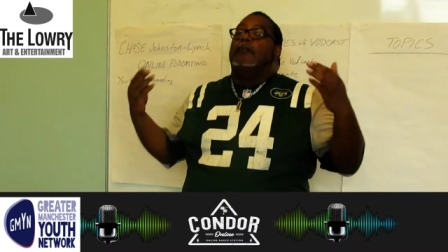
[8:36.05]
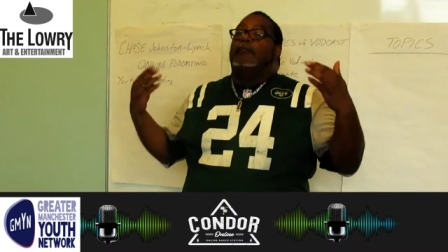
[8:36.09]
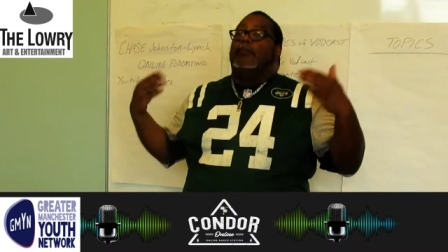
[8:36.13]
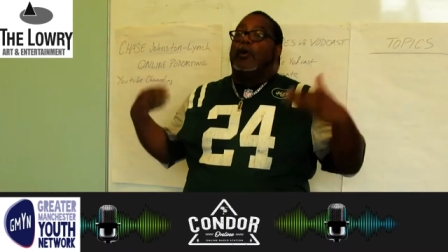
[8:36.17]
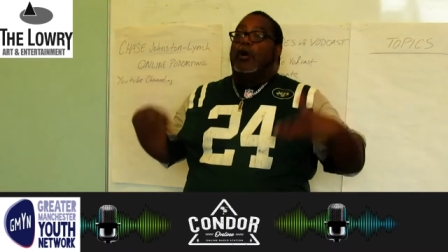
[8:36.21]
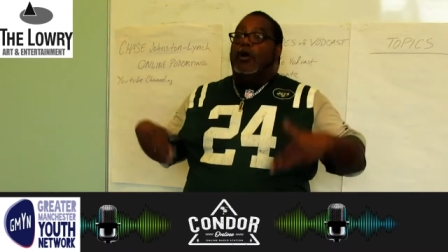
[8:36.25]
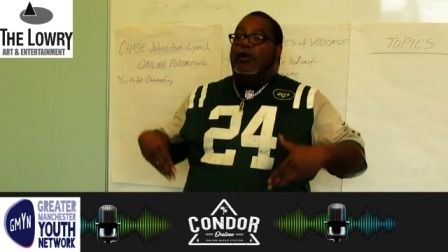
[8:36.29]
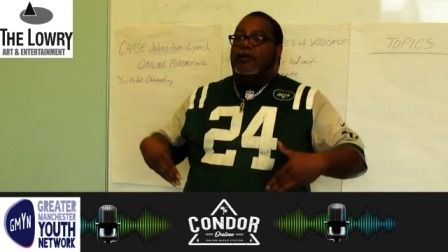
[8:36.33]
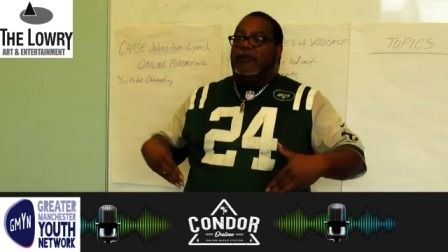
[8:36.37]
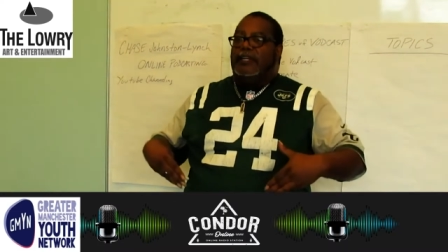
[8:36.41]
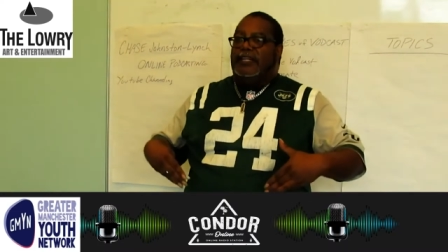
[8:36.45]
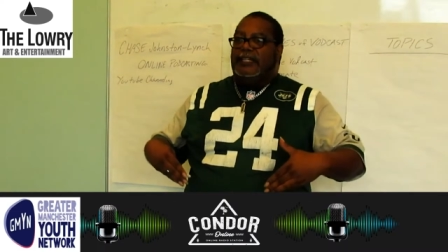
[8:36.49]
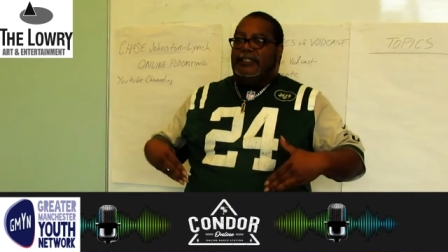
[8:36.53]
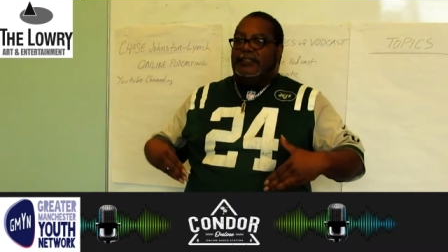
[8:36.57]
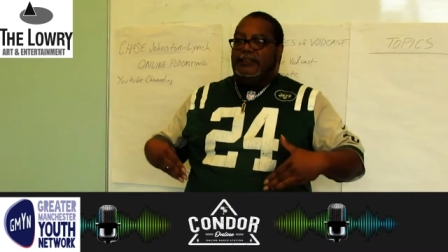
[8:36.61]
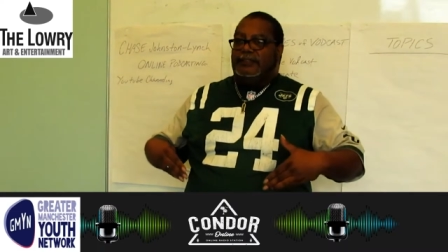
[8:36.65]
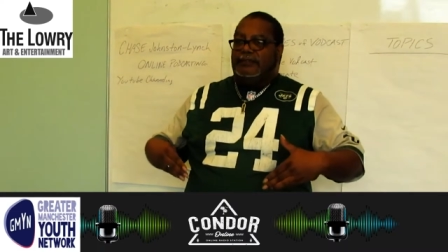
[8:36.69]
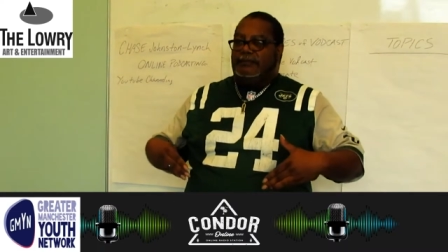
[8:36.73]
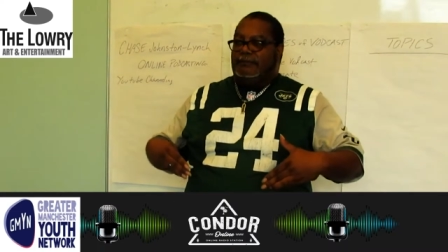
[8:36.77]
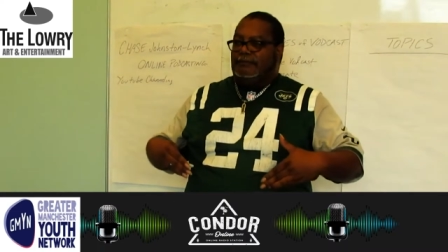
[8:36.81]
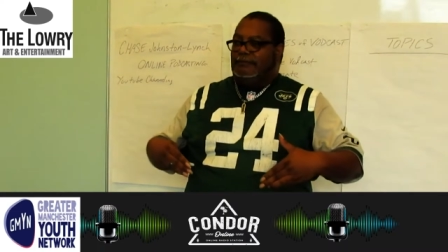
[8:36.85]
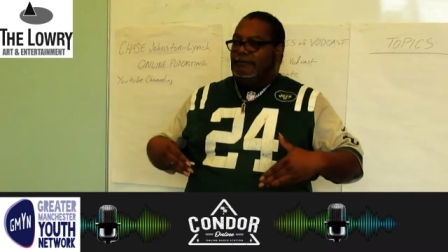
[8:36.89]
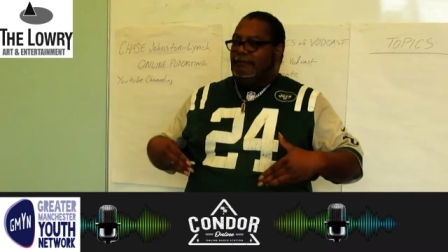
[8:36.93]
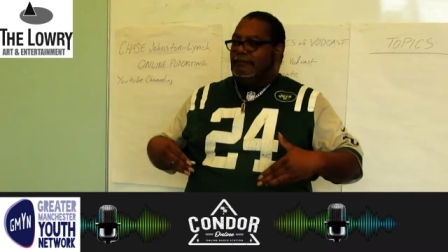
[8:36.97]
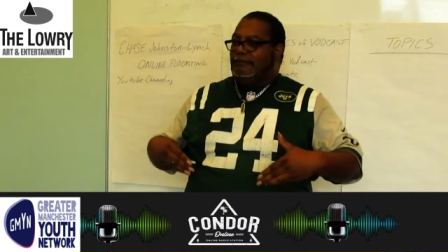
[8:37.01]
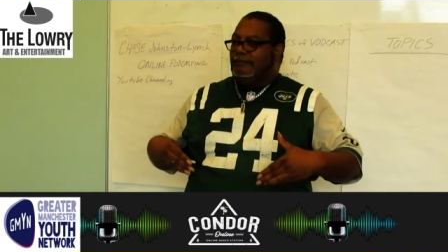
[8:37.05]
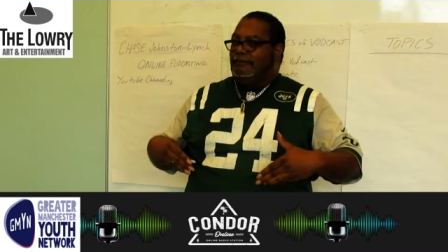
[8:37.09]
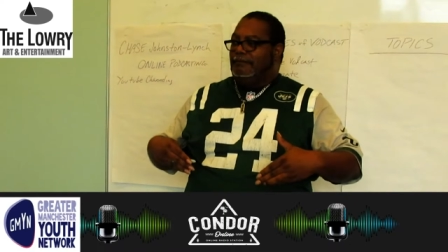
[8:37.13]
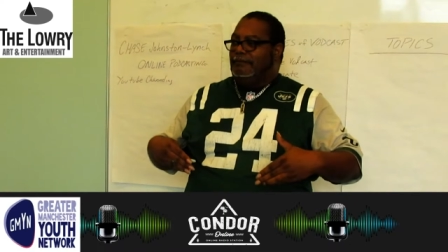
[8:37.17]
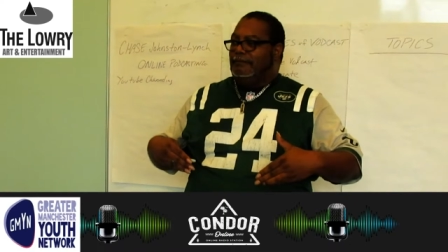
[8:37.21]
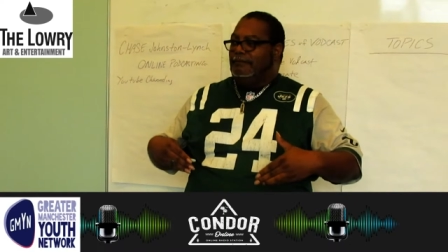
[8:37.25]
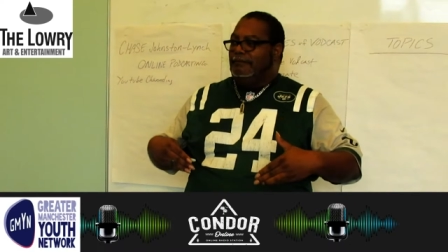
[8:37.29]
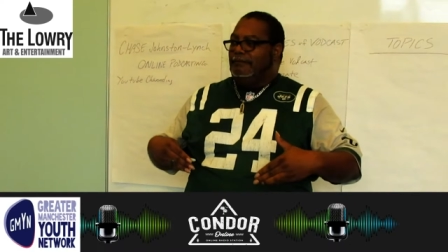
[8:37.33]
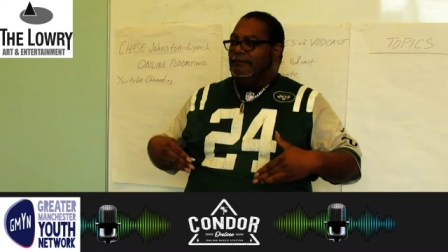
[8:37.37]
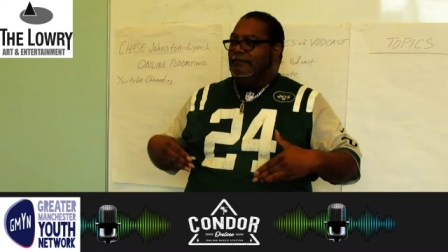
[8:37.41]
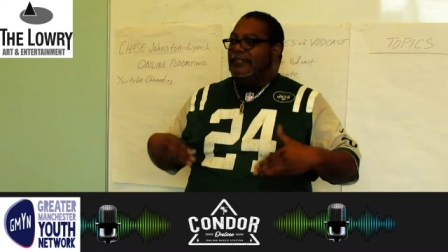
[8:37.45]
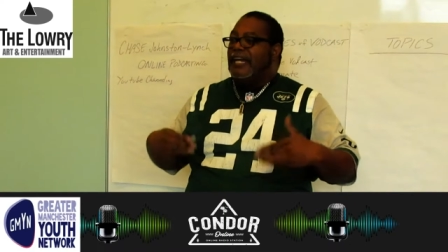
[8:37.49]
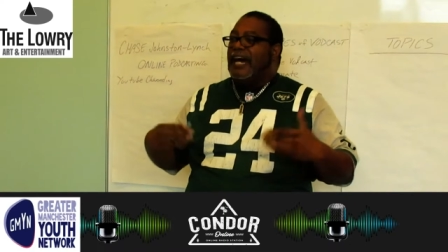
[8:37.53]
Boring.
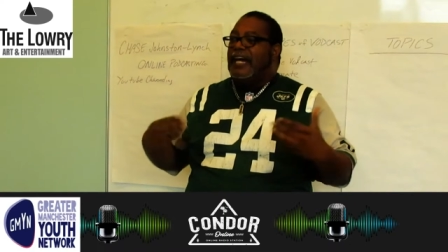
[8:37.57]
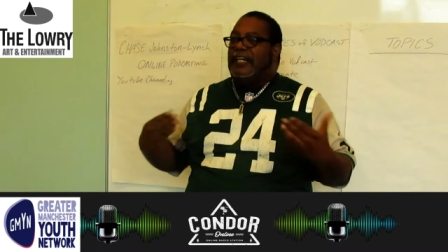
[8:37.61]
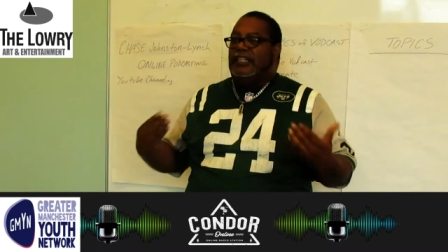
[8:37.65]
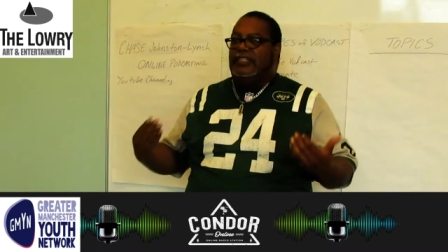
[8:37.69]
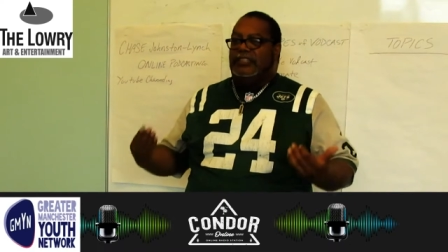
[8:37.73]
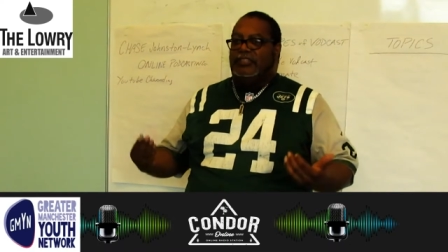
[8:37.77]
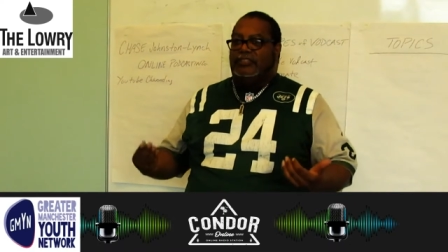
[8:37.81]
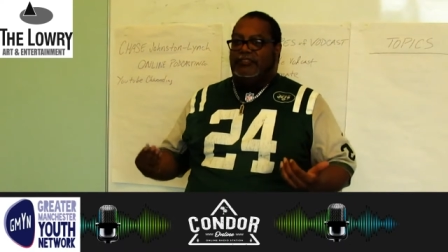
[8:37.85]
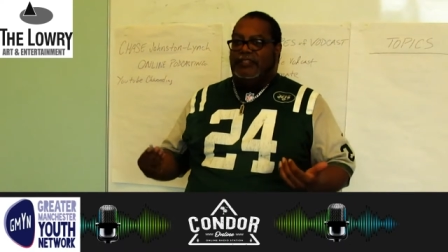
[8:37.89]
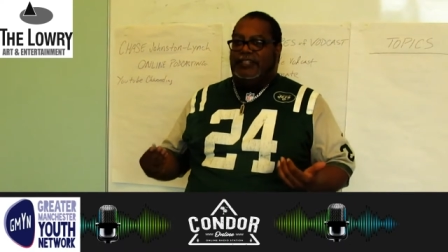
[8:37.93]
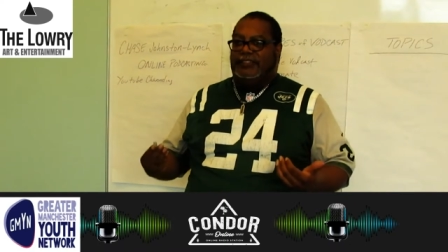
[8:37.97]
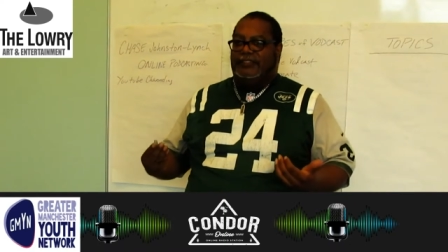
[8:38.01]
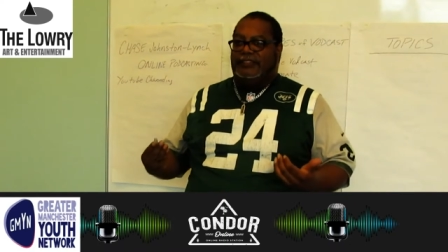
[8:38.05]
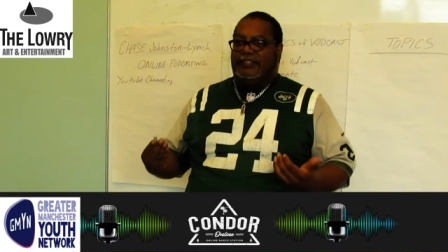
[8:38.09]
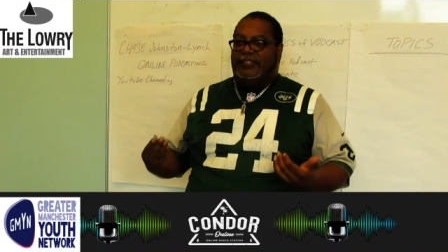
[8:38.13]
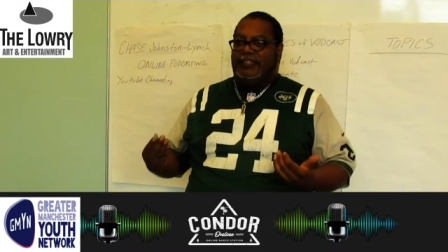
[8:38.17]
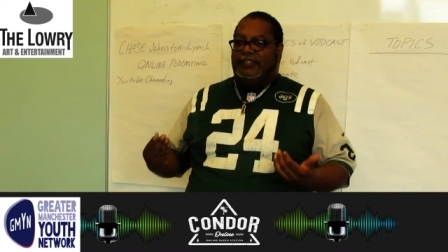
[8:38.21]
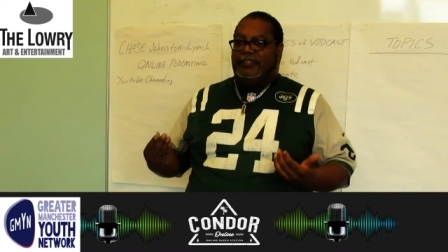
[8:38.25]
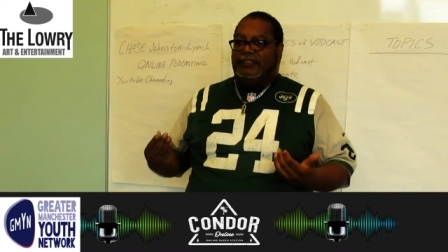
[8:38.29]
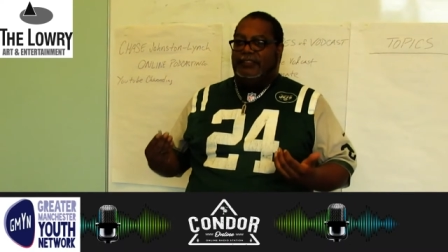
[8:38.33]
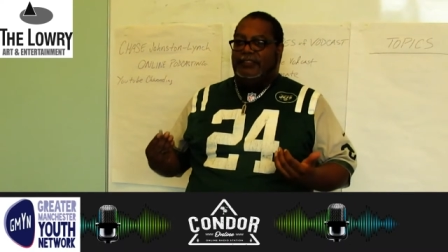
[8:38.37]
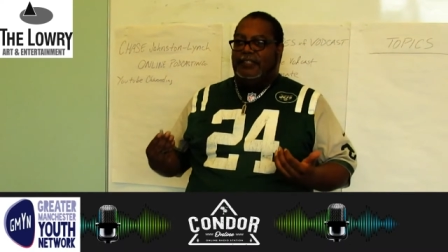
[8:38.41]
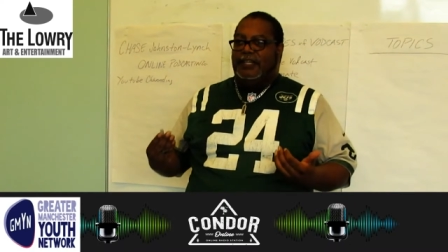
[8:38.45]
Not interested.